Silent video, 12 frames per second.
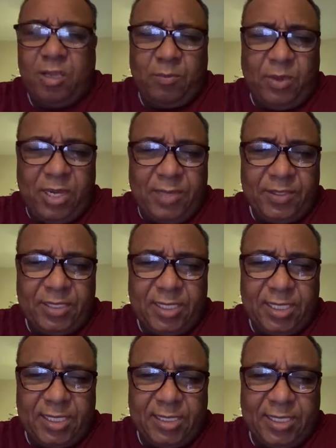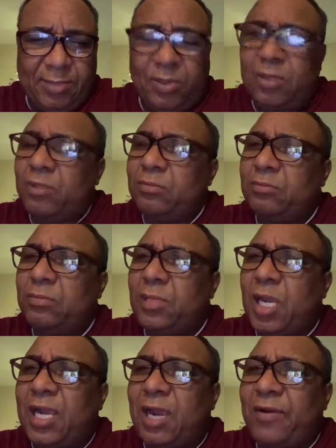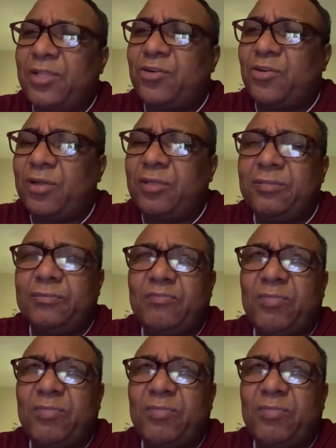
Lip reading: But let me say this about Akara's grave.